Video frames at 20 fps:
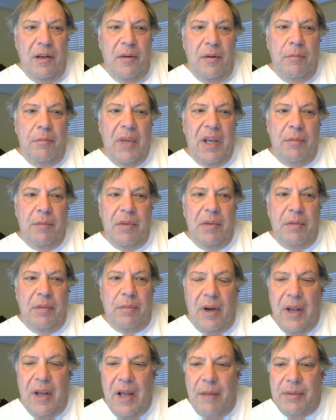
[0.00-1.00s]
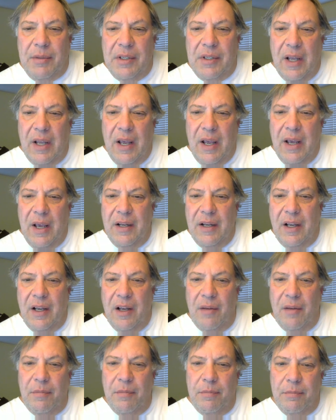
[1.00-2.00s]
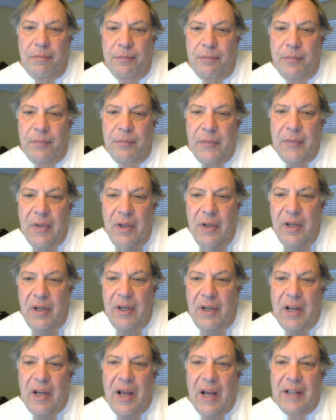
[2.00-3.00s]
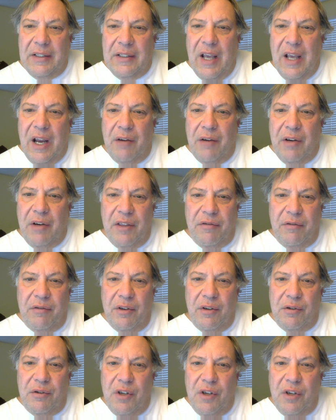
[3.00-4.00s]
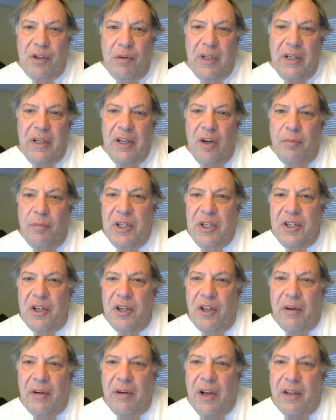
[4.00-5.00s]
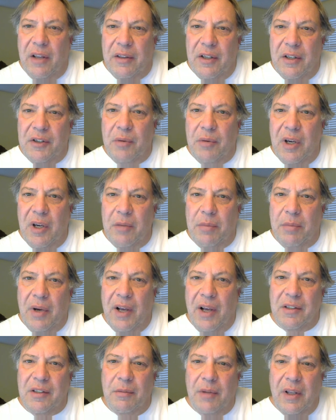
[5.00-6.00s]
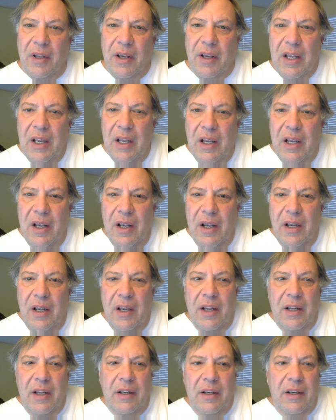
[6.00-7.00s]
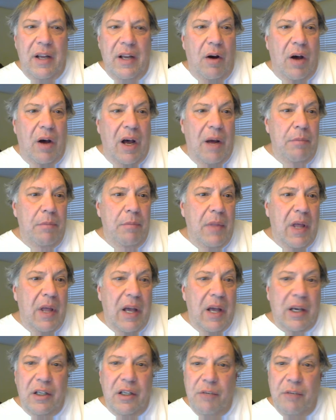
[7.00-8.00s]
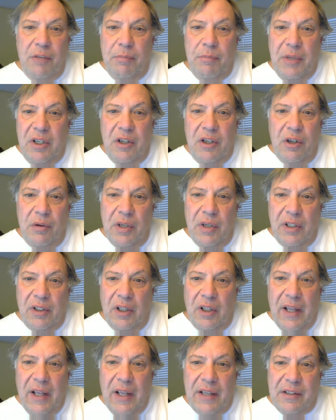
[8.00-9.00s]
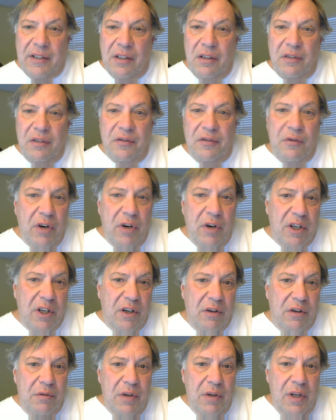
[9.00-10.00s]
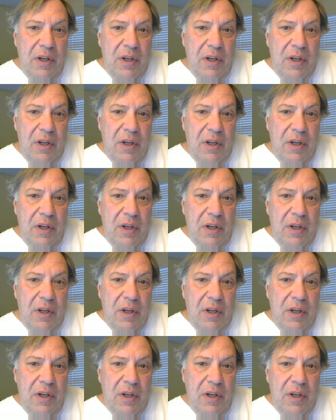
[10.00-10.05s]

maybe perhaps had not carried through. So we can help each other out this way, possibly. Now, I'm not going to be doing the lessons for you.